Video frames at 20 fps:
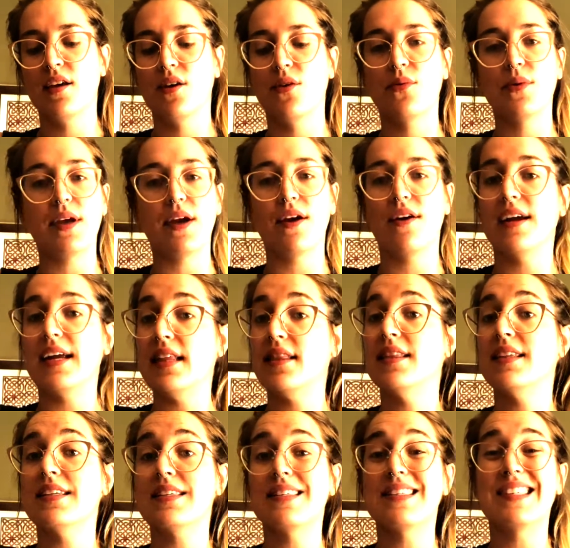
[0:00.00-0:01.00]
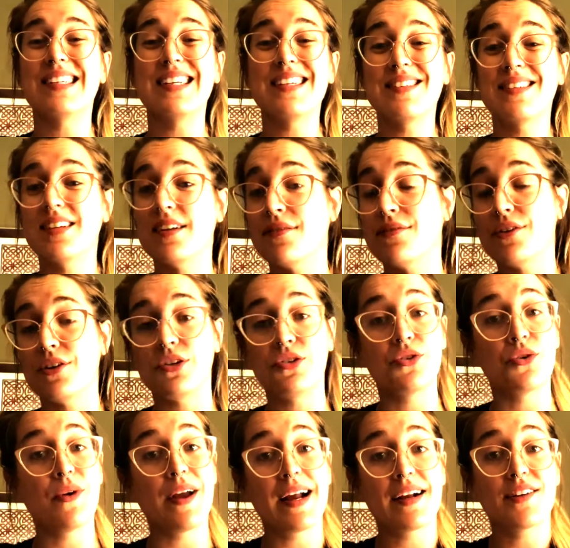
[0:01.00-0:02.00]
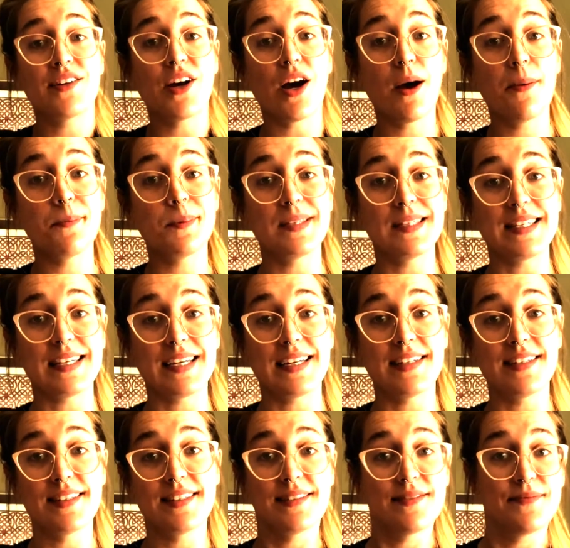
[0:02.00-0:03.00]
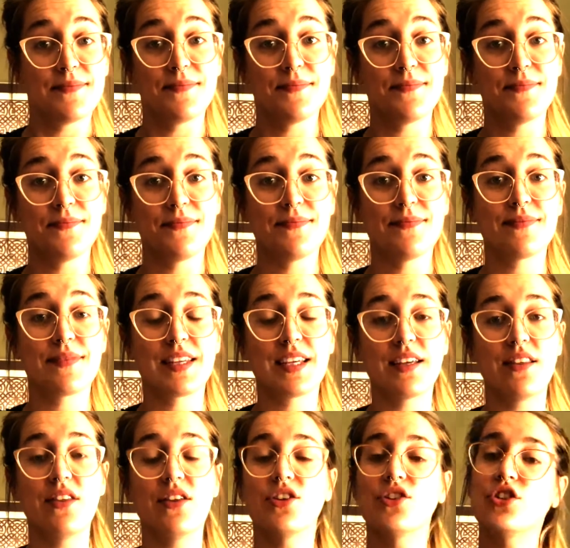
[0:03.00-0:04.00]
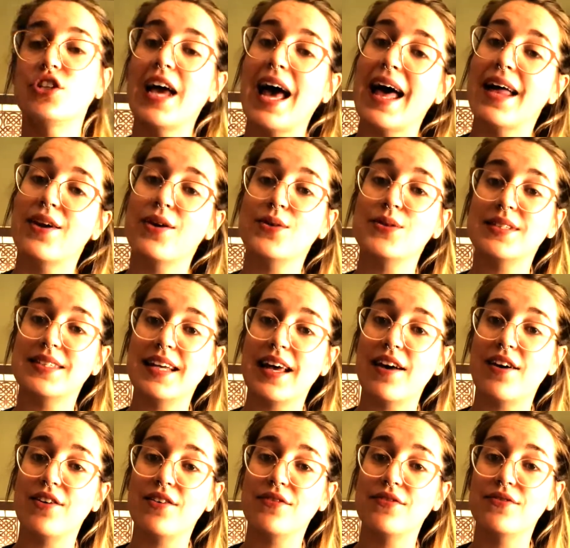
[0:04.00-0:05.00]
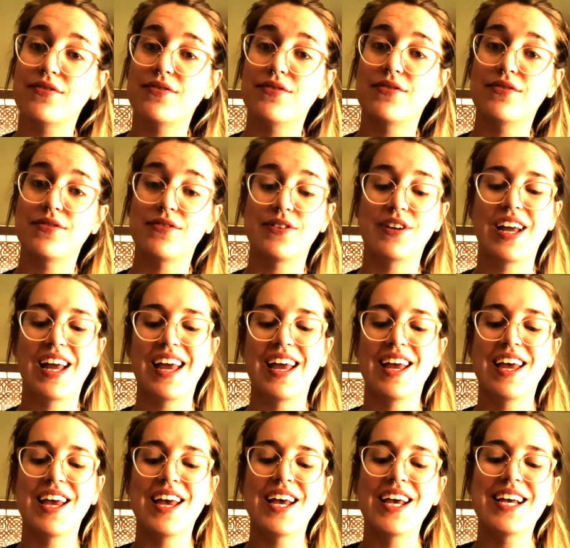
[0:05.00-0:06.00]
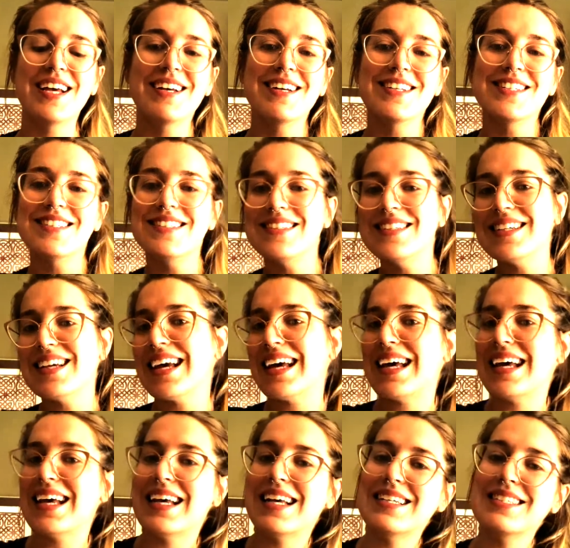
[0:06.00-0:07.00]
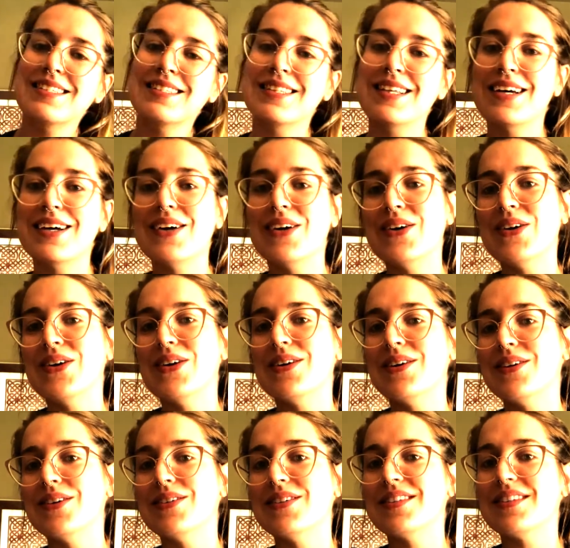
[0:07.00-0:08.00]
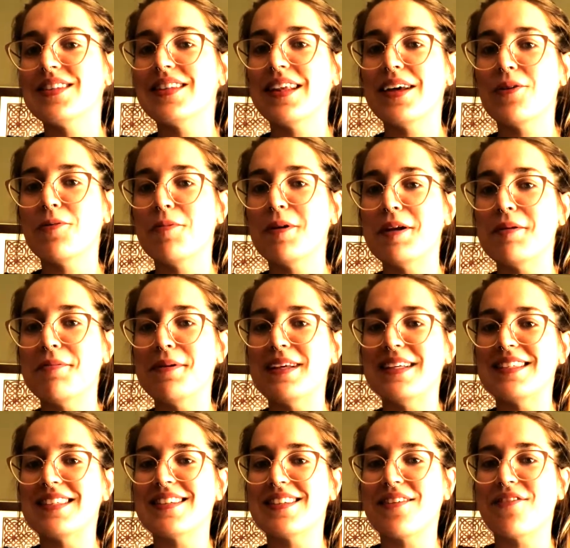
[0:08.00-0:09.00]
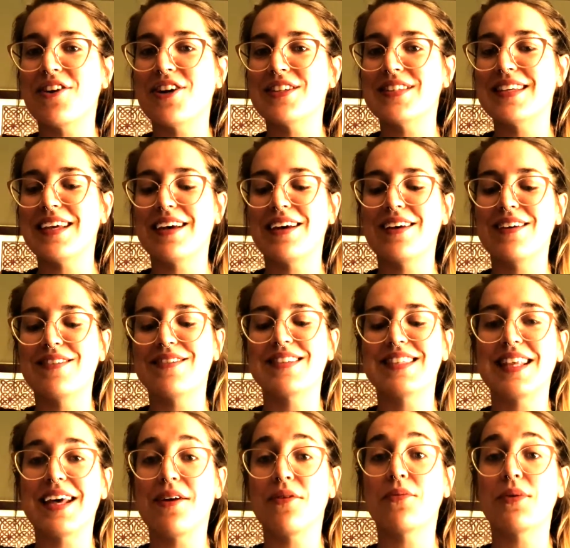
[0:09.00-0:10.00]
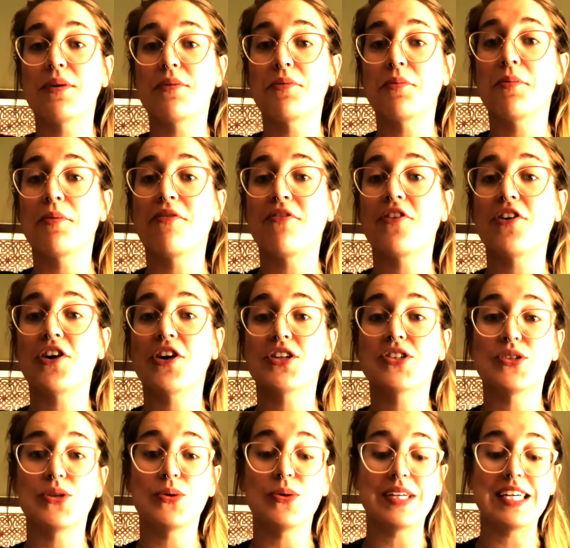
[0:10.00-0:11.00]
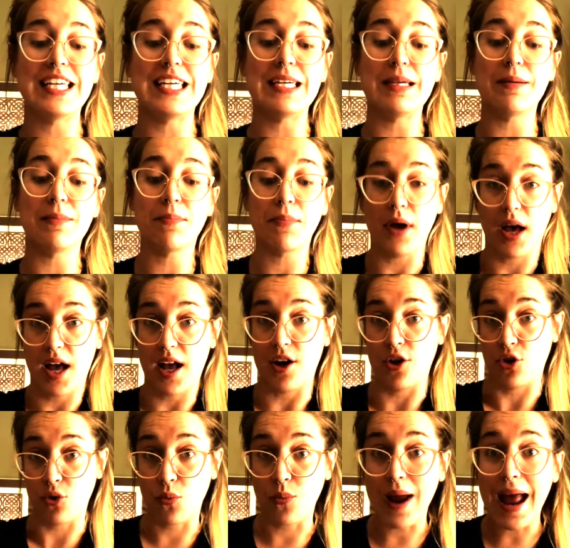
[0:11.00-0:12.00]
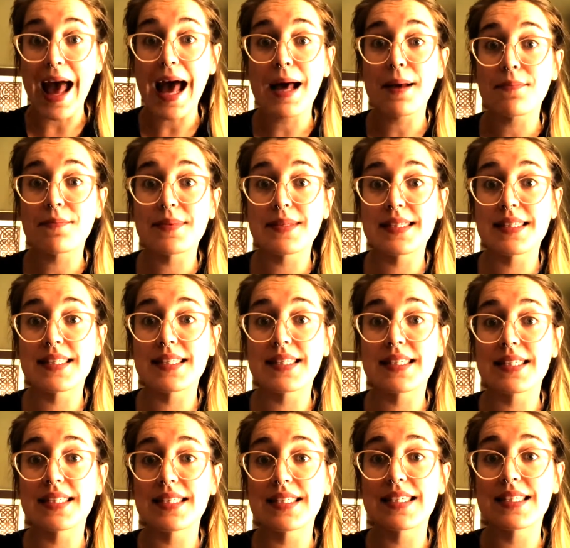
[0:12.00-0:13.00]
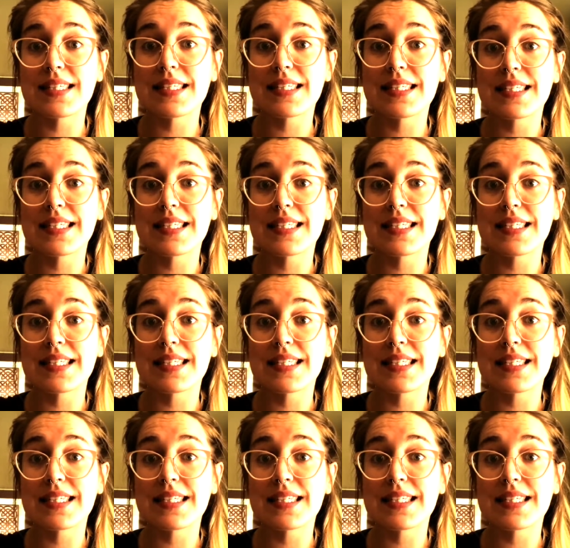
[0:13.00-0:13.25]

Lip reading: We are in the season of your direct opposite, the shadow self. Just those little bitty pieces of ourselves that we would prefer to keep under wraps.